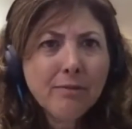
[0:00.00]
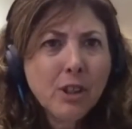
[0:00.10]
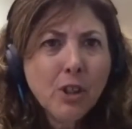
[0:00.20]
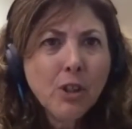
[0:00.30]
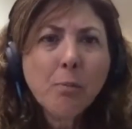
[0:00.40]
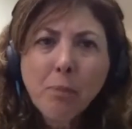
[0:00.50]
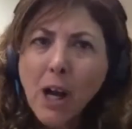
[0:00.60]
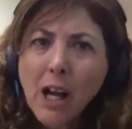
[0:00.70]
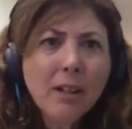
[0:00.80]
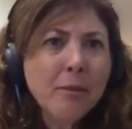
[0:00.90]
You
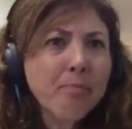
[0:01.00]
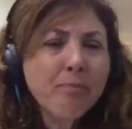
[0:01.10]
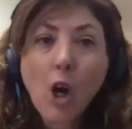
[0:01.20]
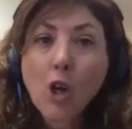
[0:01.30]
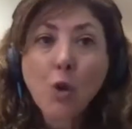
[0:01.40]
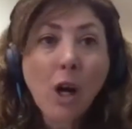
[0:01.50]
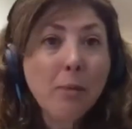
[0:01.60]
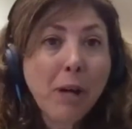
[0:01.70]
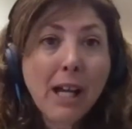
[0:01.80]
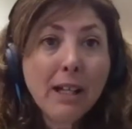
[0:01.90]
buy a
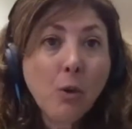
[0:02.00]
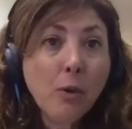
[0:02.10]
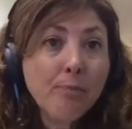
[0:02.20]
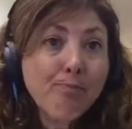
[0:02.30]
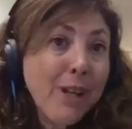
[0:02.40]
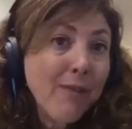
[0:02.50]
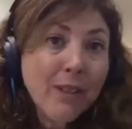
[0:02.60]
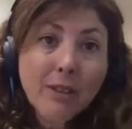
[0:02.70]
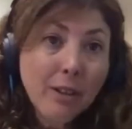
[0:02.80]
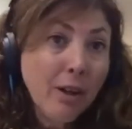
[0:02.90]
tri-bike, or
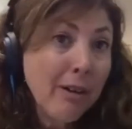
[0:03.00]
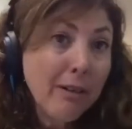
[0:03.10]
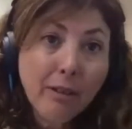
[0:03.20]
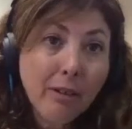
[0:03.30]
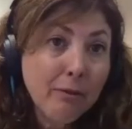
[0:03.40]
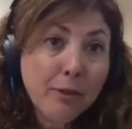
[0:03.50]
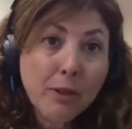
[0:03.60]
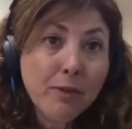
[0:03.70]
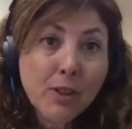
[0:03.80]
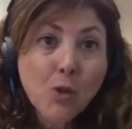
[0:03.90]
even, I don't know if
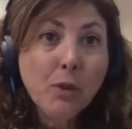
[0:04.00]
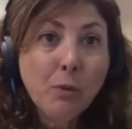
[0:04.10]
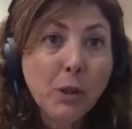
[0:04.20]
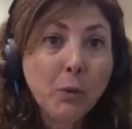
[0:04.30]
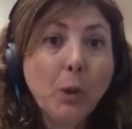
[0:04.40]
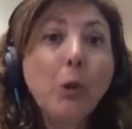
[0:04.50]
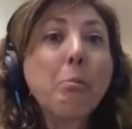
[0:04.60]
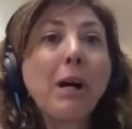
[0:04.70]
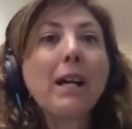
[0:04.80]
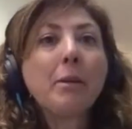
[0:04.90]
you even do it with a
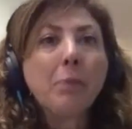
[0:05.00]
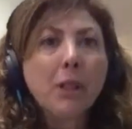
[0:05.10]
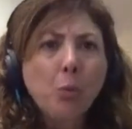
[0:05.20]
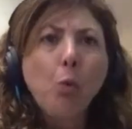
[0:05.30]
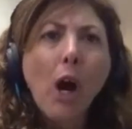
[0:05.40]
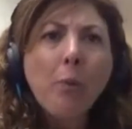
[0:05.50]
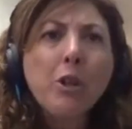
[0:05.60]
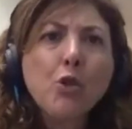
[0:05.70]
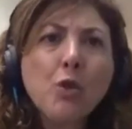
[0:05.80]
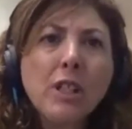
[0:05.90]
road bike, but why
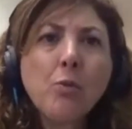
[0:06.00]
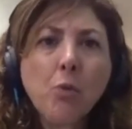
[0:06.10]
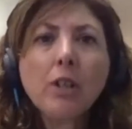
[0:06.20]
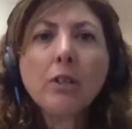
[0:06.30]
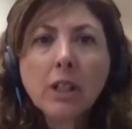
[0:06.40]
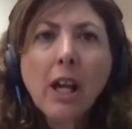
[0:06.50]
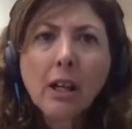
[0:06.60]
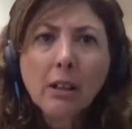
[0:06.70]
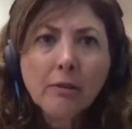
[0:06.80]
would you need one? Yeah.